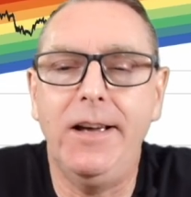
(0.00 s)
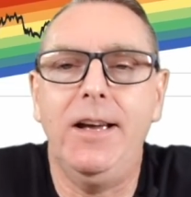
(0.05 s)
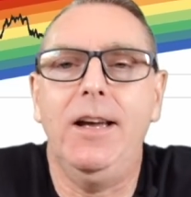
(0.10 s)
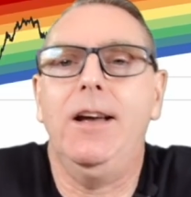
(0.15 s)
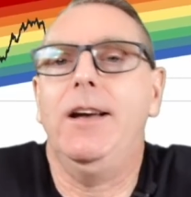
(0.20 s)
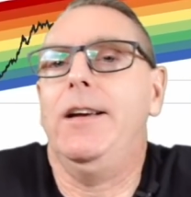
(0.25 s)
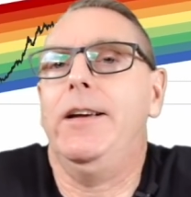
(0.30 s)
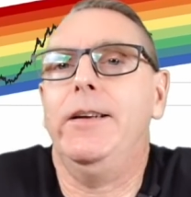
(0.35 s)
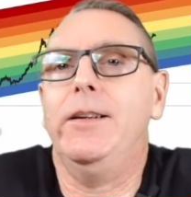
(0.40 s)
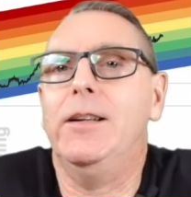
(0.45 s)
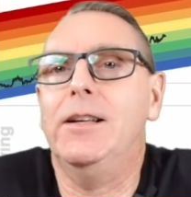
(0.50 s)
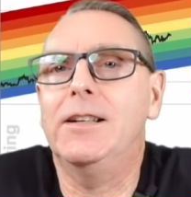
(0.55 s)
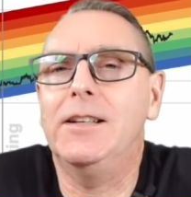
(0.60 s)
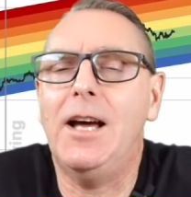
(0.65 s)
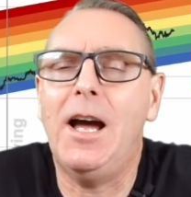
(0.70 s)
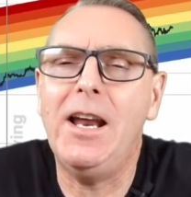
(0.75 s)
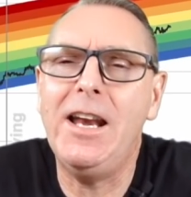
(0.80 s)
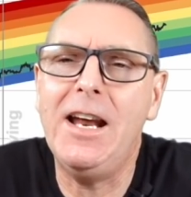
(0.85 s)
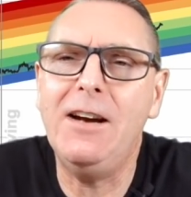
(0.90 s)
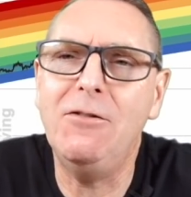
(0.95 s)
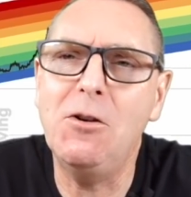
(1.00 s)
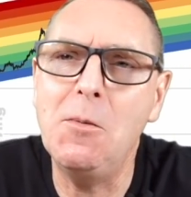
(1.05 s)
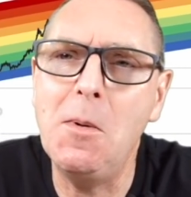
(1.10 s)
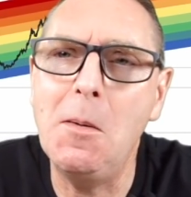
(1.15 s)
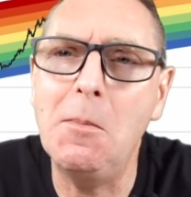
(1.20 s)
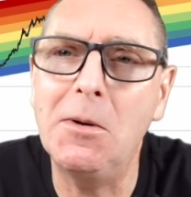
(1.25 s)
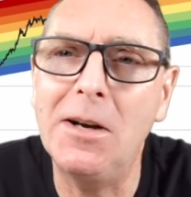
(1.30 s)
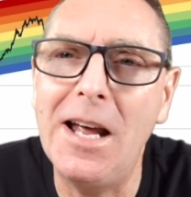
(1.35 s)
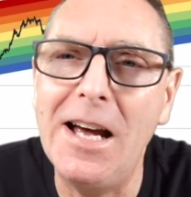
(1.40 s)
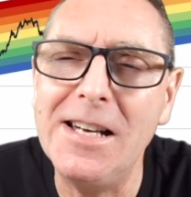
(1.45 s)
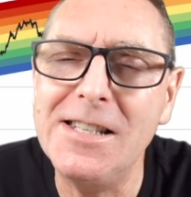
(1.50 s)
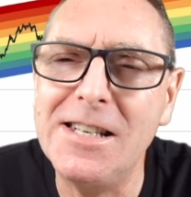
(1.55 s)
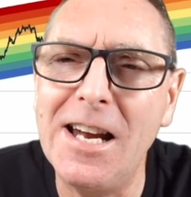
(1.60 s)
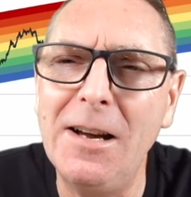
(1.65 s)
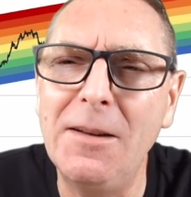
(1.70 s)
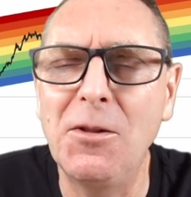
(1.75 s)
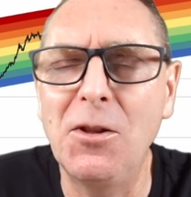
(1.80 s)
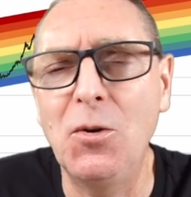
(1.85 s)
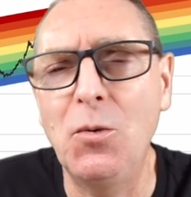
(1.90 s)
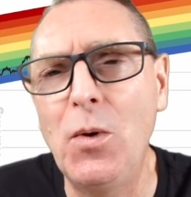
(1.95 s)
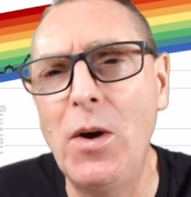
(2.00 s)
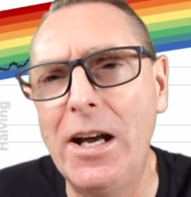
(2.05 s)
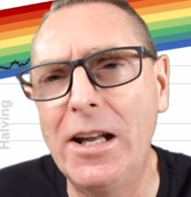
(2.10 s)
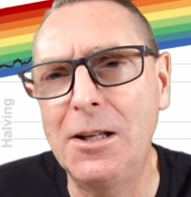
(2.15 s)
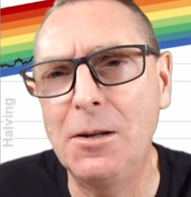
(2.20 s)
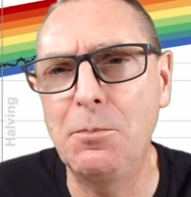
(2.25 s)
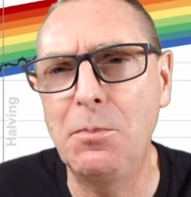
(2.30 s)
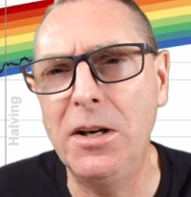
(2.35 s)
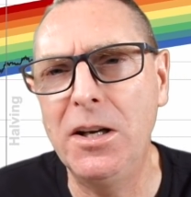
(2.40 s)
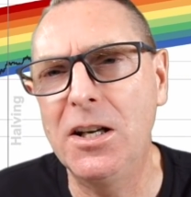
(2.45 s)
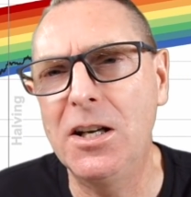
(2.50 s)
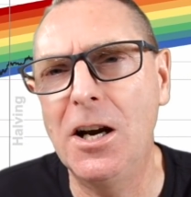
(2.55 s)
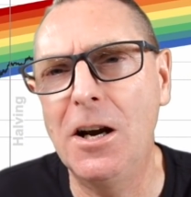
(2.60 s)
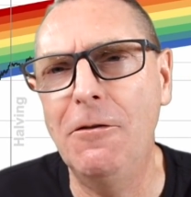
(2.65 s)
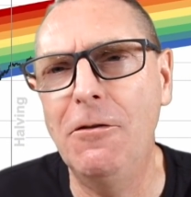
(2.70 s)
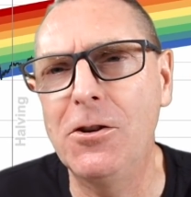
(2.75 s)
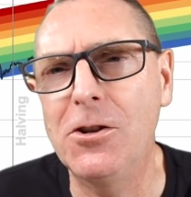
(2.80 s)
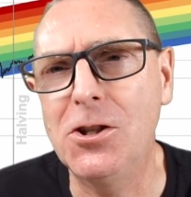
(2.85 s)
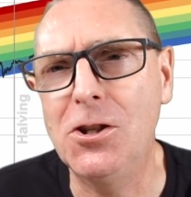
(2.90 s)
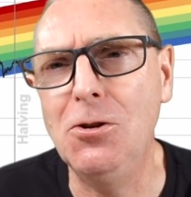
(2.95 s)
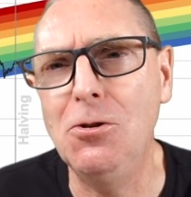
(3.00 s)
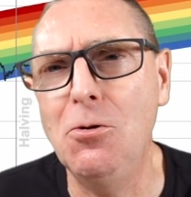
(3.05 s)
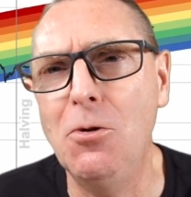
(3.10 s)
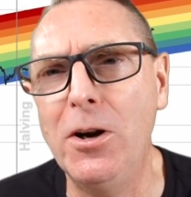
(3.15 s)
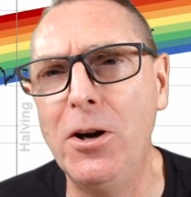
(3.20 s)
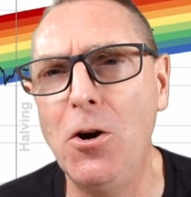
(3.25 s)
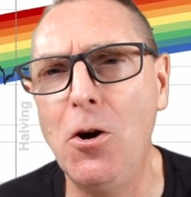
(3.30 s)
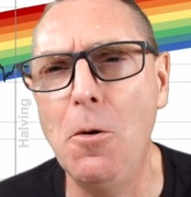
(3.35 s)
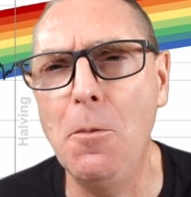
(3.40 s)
and I remember last time that we had the Bitty conference too, and it